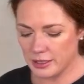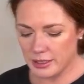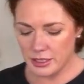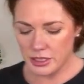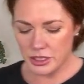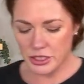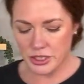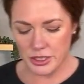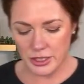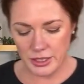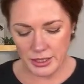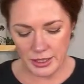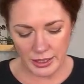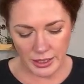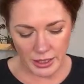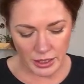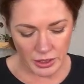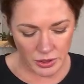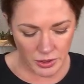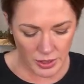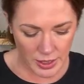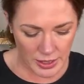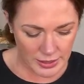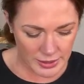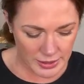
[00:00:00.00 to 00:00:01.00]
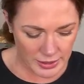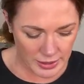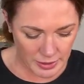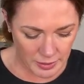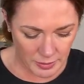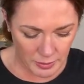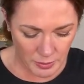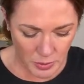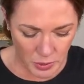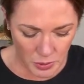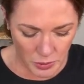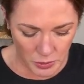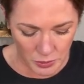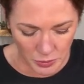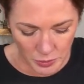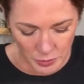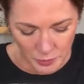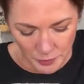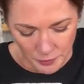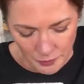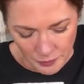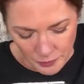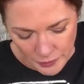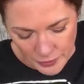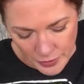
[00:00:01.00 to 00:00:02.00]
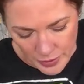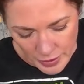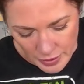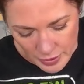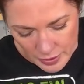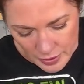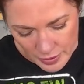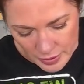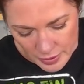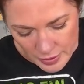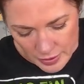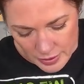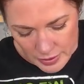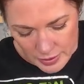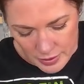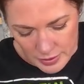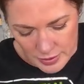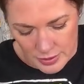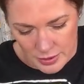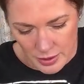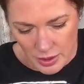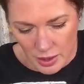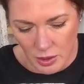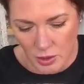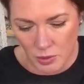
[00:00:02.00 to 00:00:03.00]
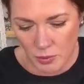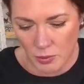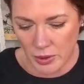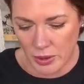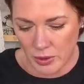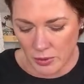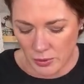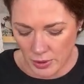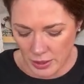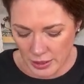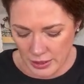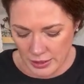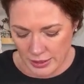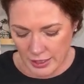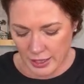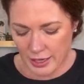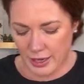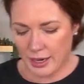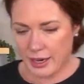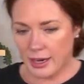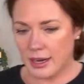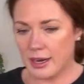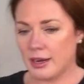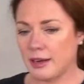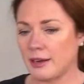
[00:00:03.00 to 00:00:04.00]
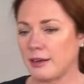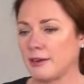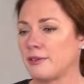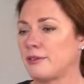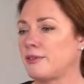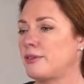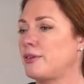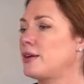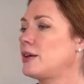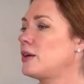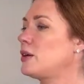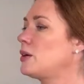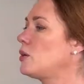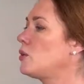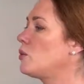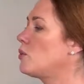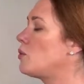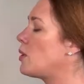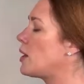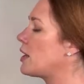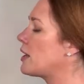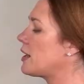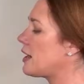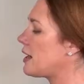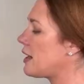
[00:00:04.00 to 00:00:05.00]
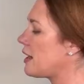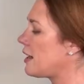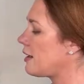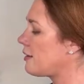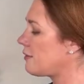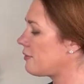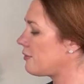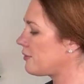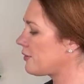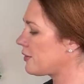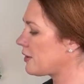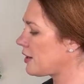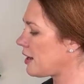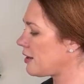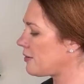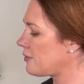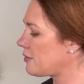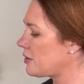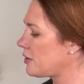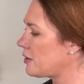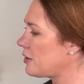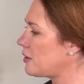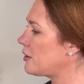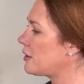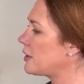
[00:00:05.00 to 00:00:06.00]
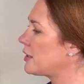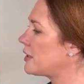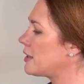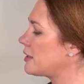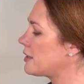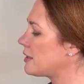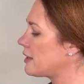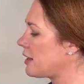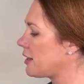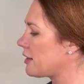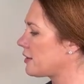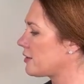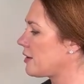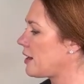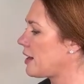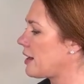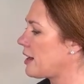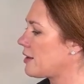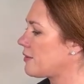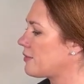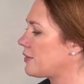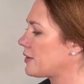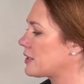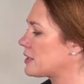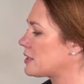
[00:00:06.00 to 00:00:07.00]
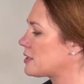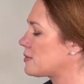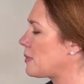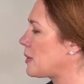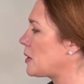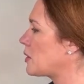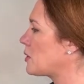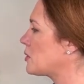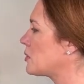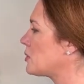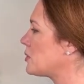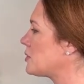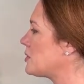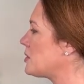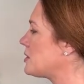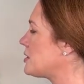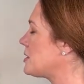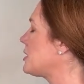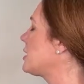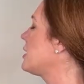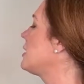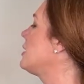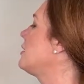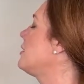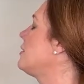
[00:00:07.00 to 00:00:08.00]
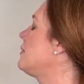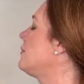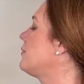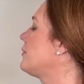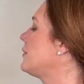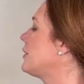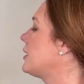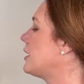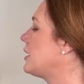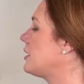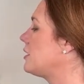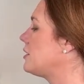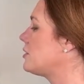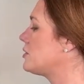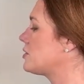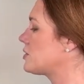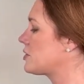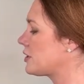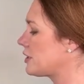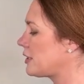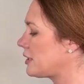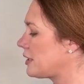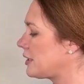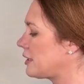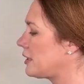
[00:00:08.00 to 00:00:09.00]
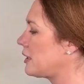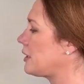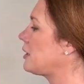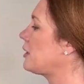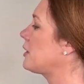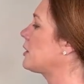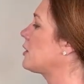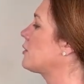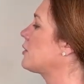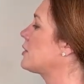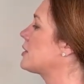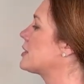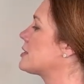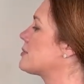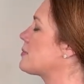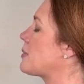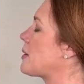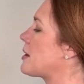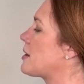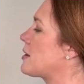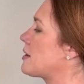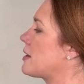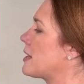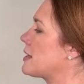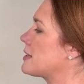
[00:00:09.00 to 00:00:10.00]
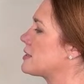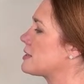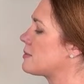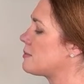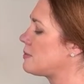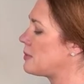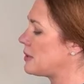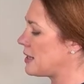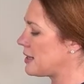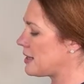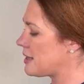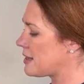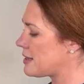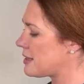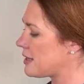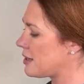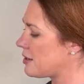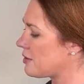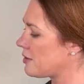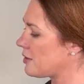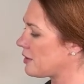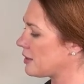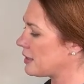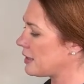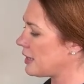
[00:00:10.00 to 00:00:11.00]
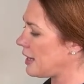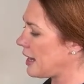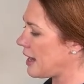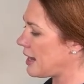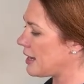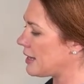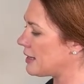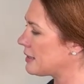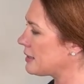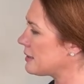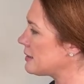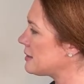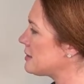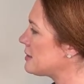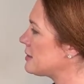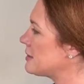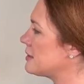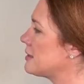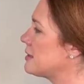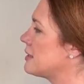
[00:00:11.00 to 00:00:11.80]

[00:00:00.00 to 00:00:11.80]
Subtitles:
is just like a crescent moon. So we're going to have one half covered and then the other half exposed. And usually, you know, this part ends up being thinner on the ends,